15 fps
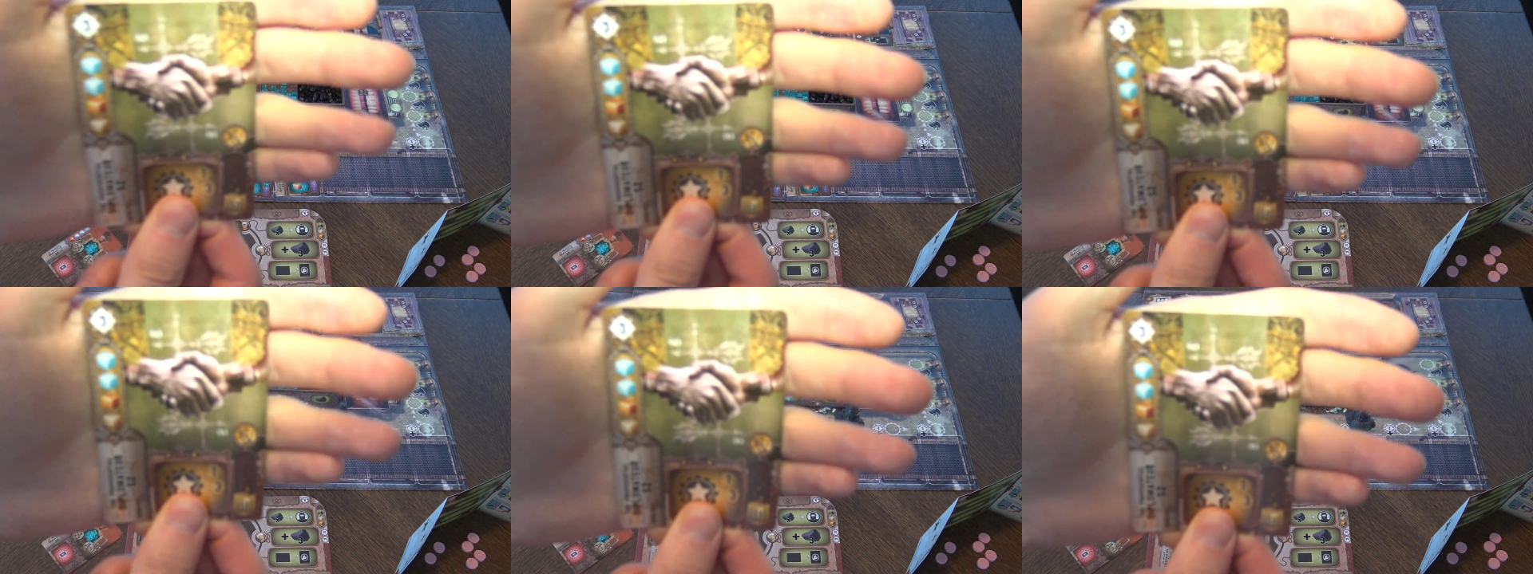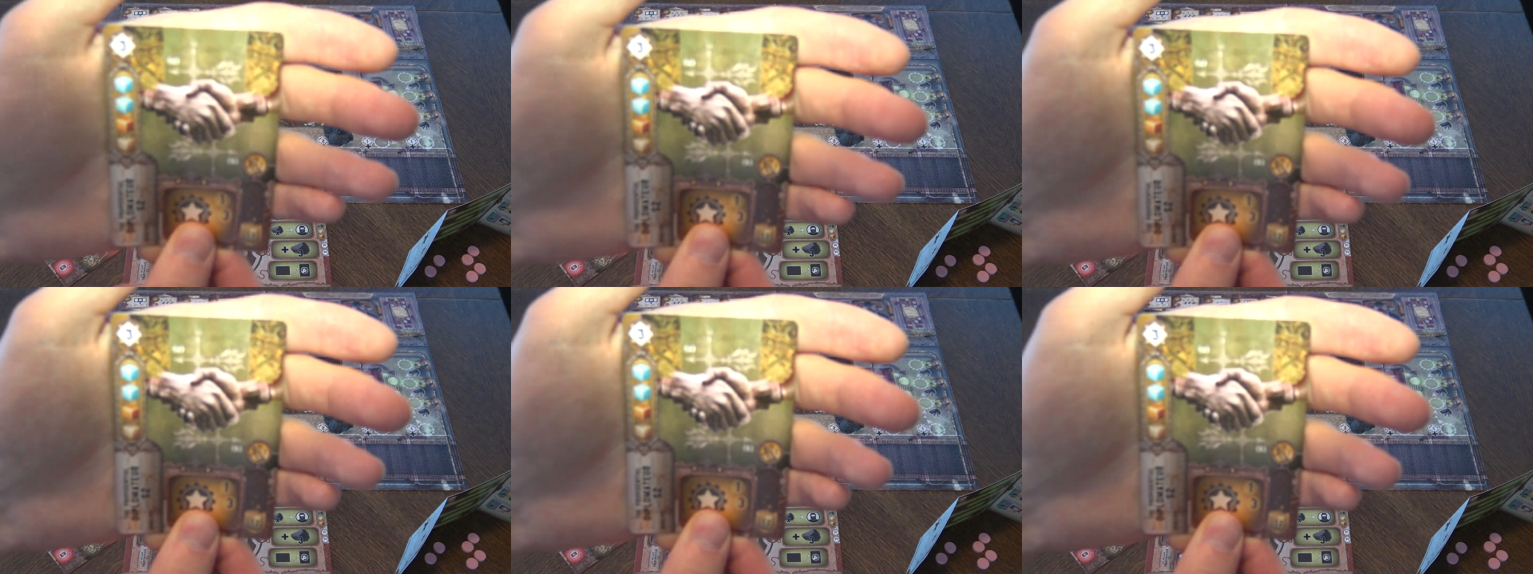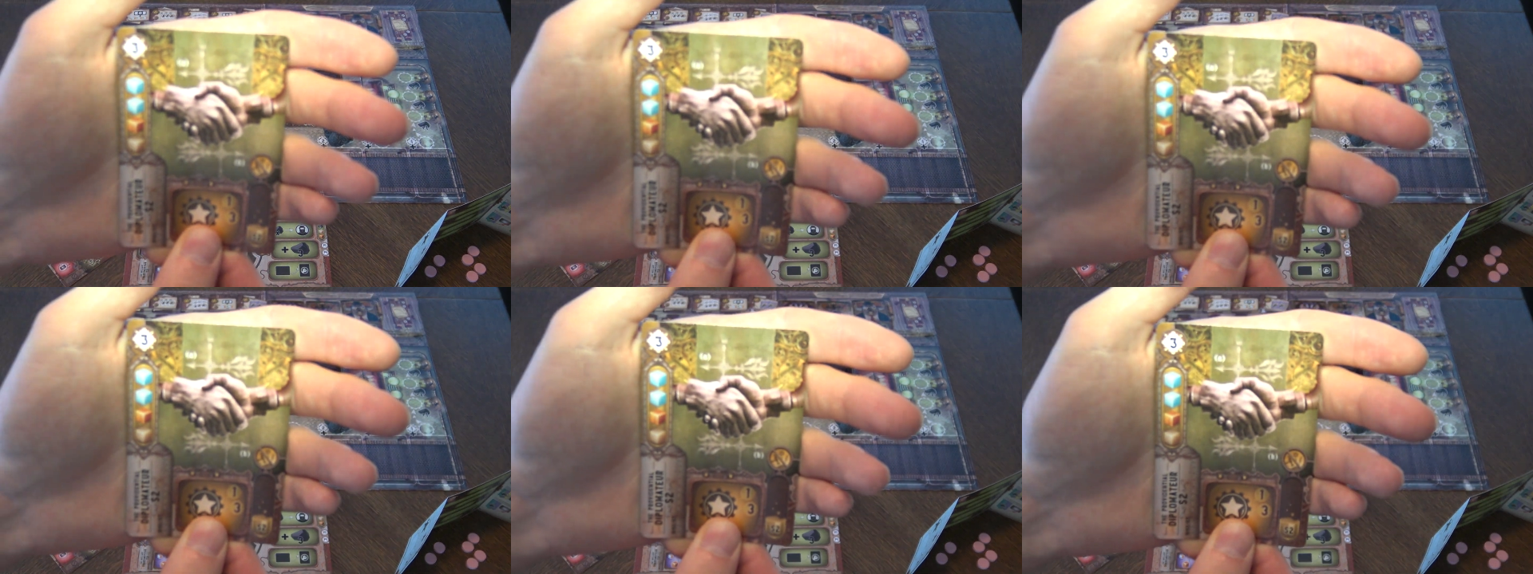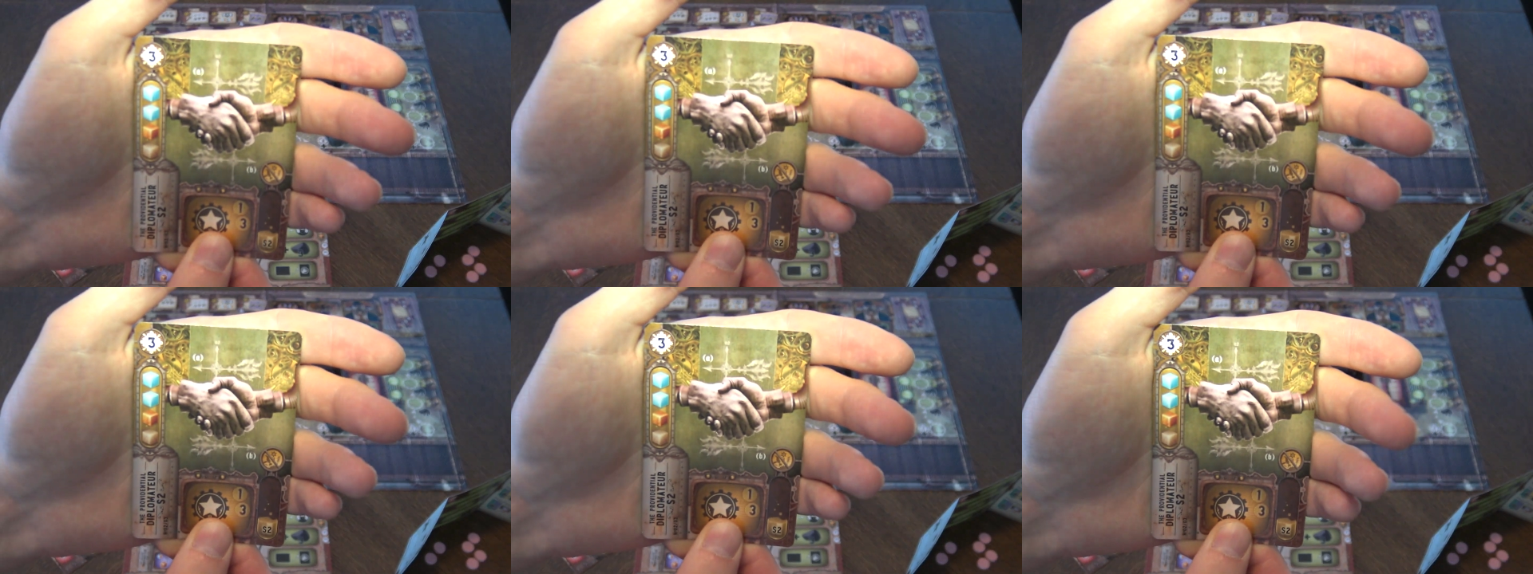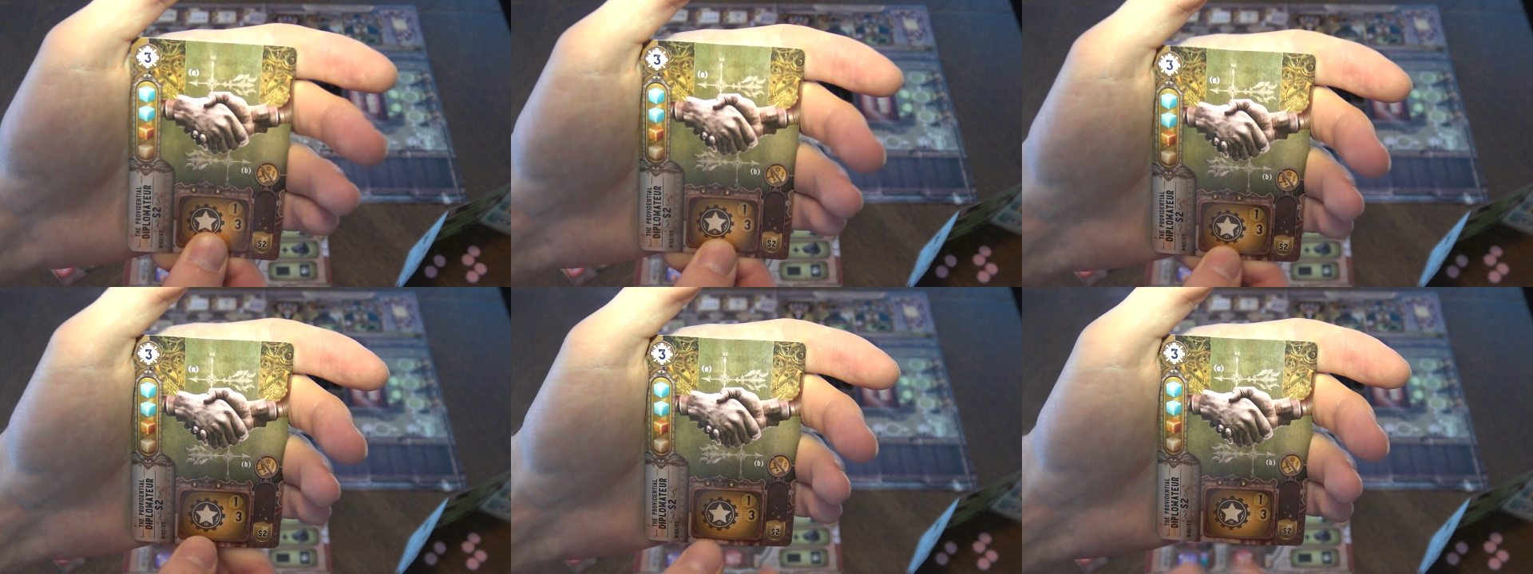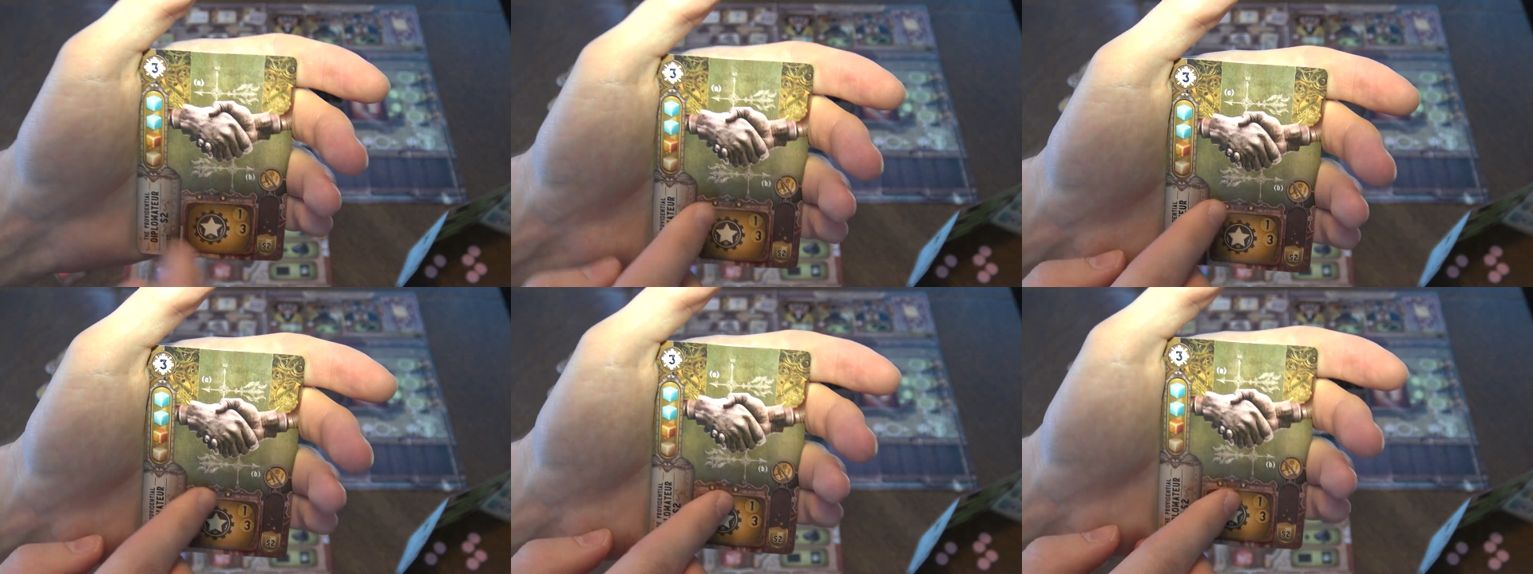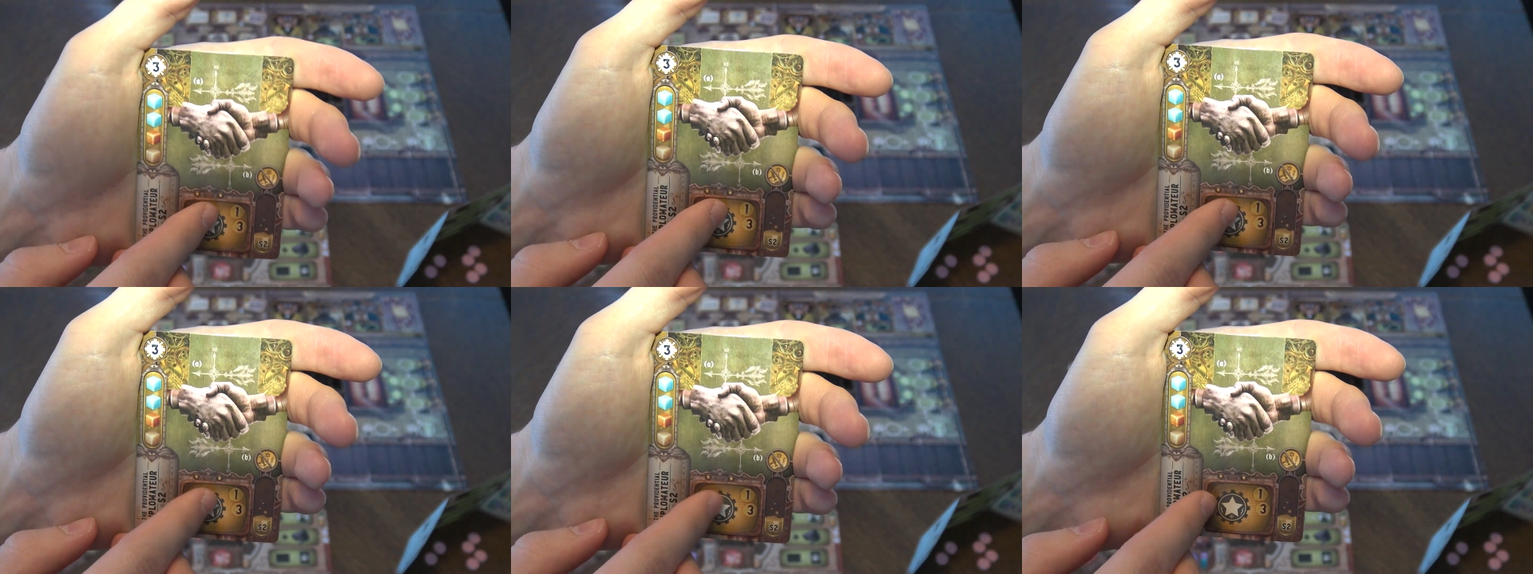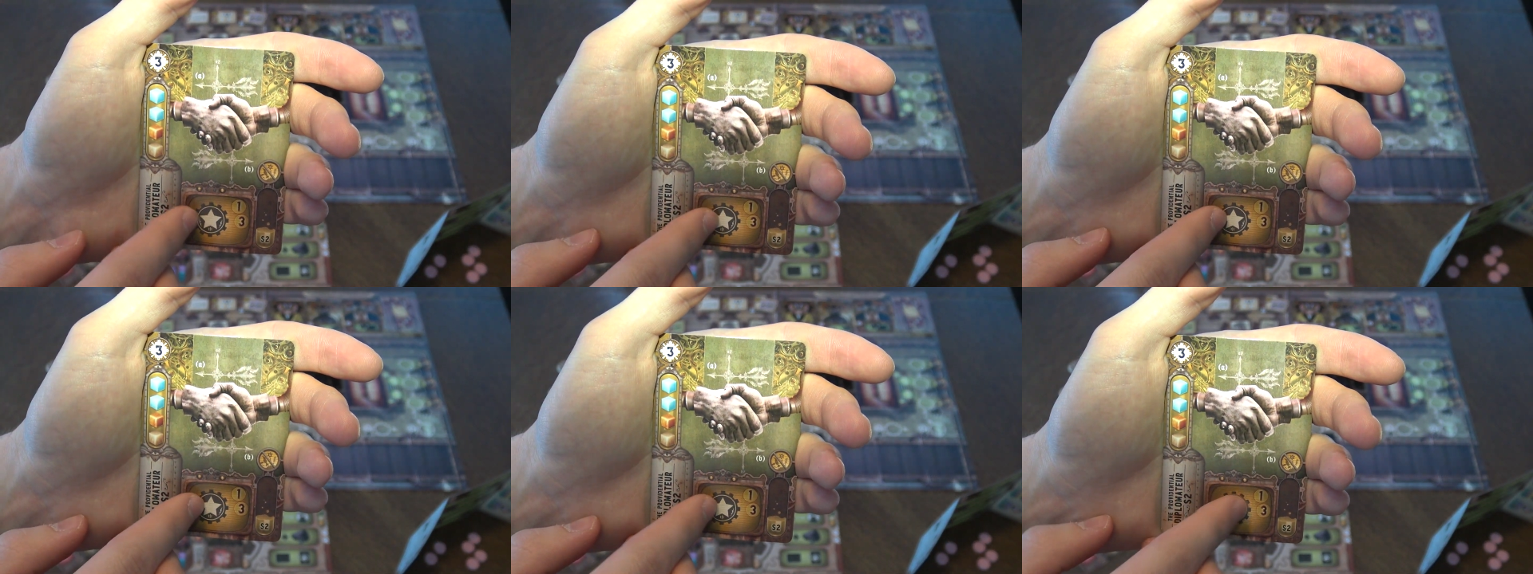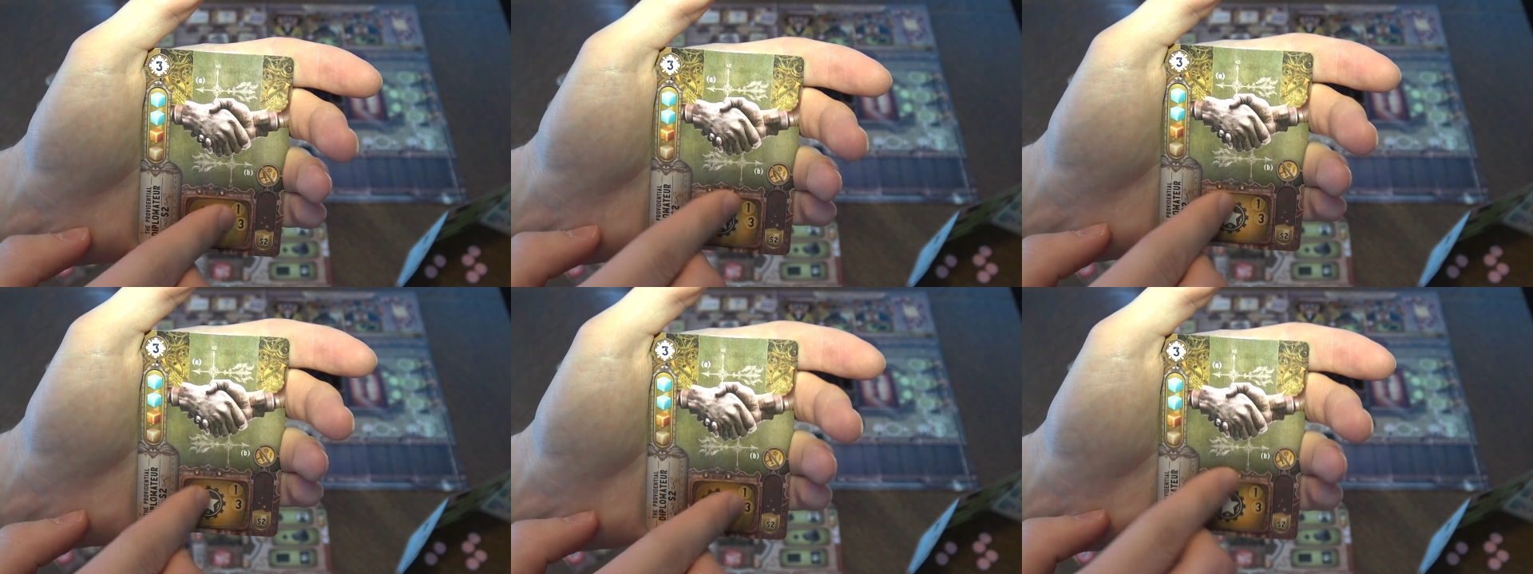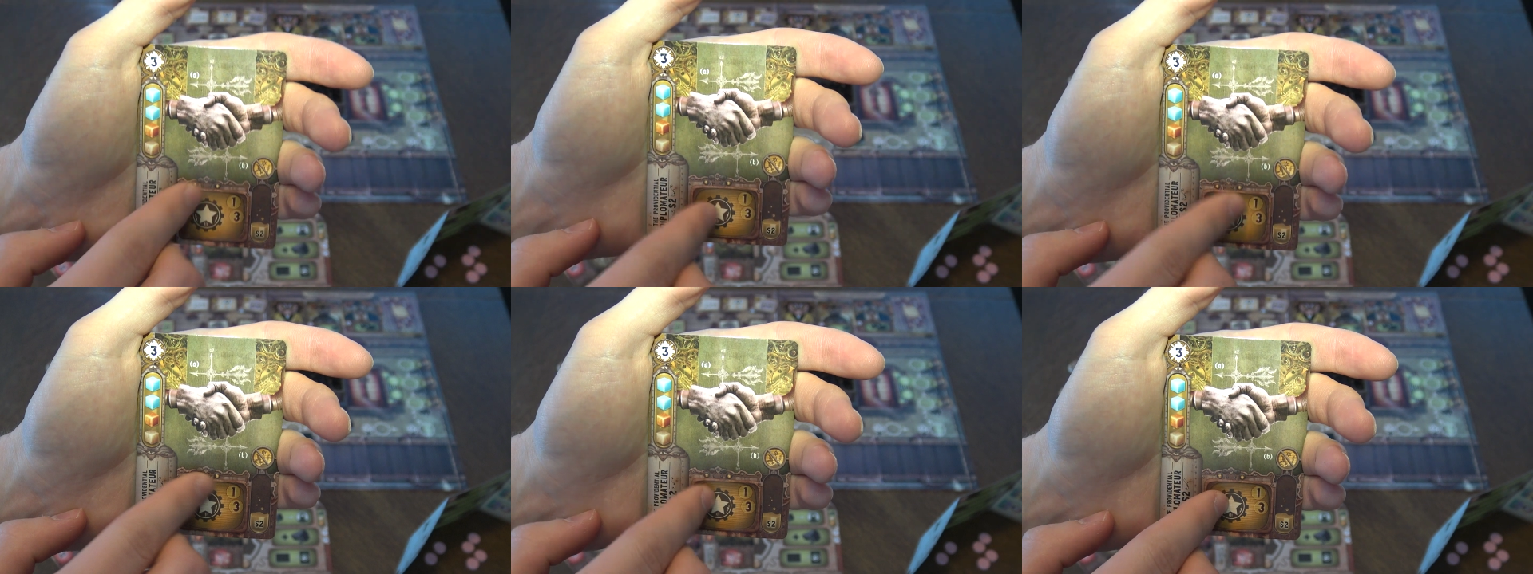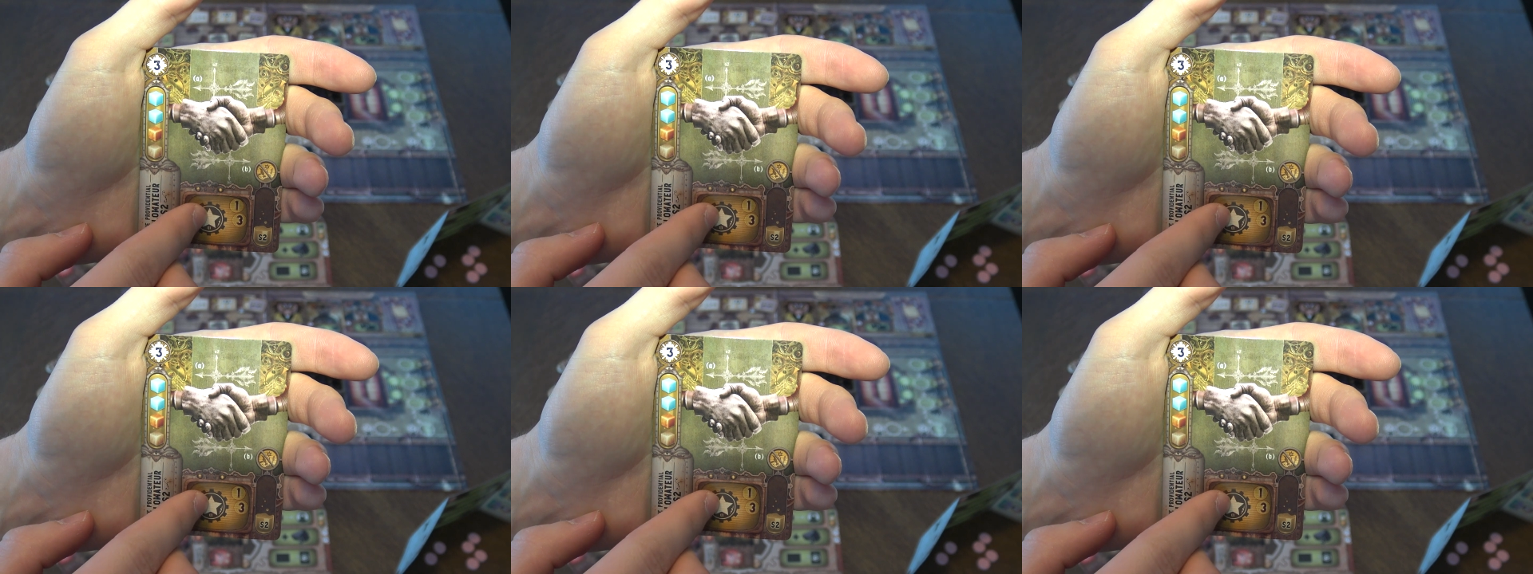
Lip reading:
[unreadable: no face in view]